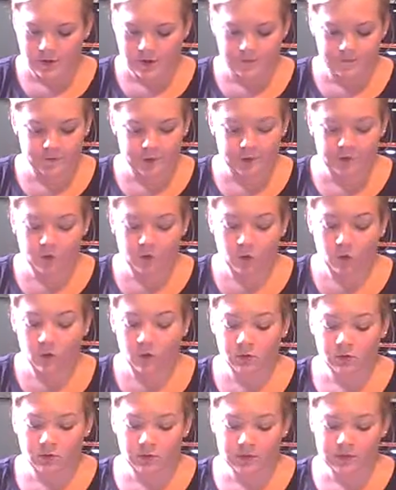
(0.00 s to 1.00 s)
if your
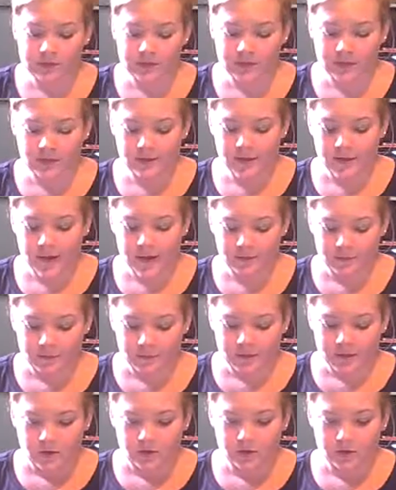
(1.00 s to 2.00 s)
school, we'll say that
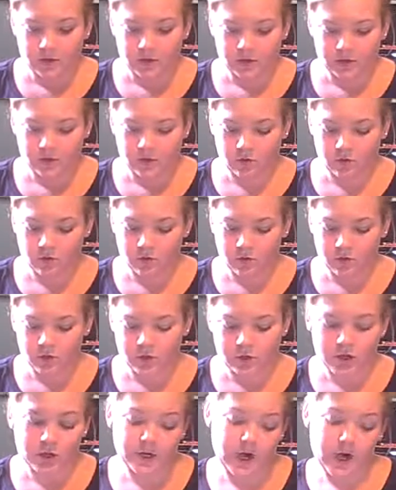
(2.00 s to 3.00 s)
your
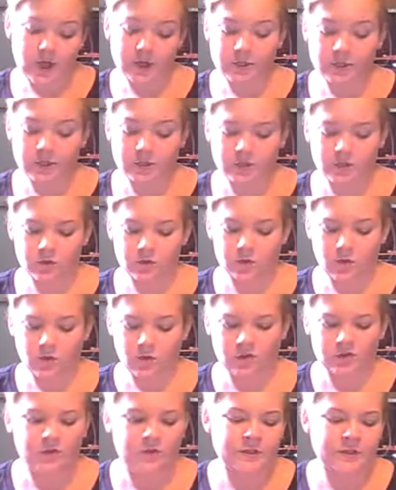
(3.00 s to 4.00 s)
school, your guys'
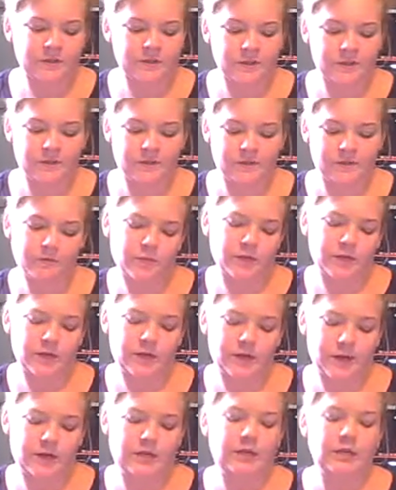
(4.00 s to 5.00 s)
school, just and
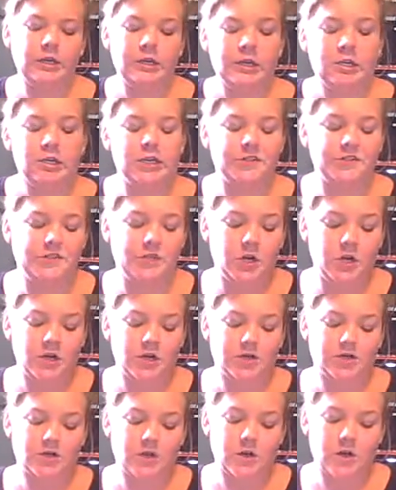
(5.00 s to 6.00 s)
pretend
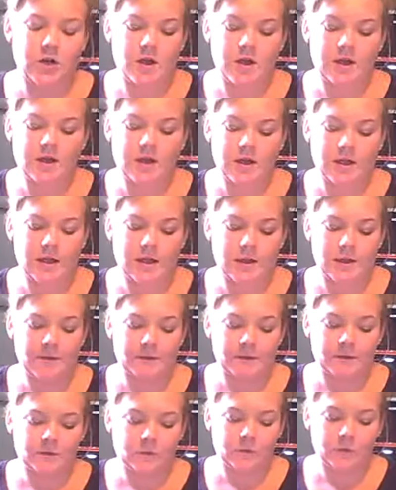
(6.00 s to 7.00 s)
starts on
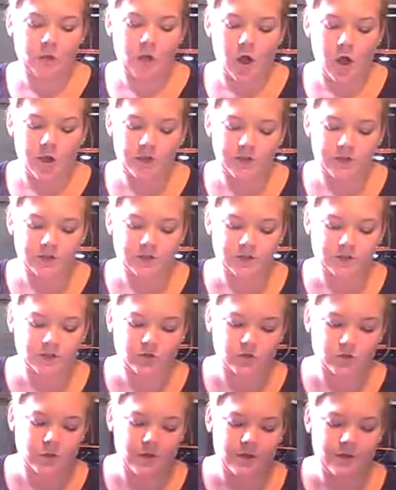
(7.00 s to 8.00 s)
um, August
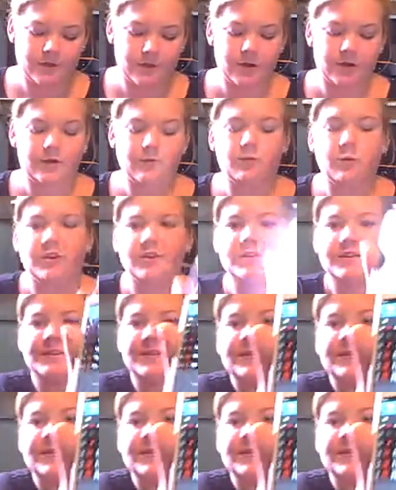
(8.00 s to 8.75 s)
23rd, which